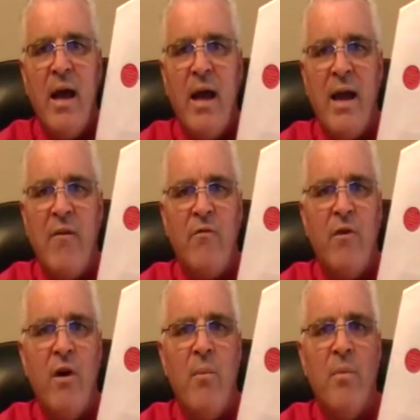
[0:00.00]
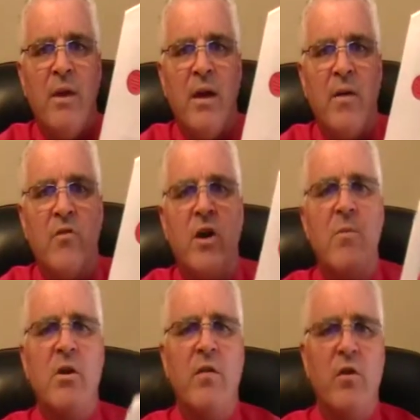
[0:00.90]
and from the
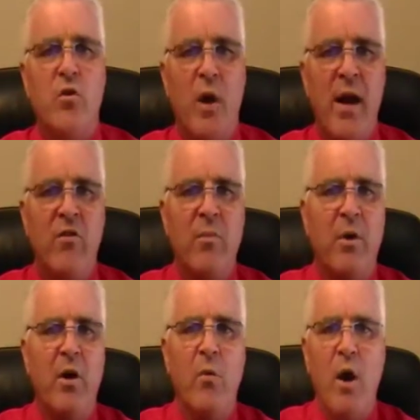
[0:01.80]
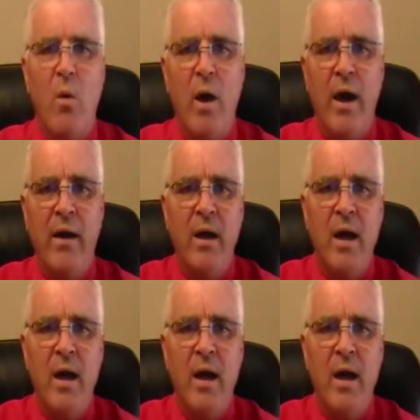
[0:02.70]
subject of the Trans-Siberian Railway,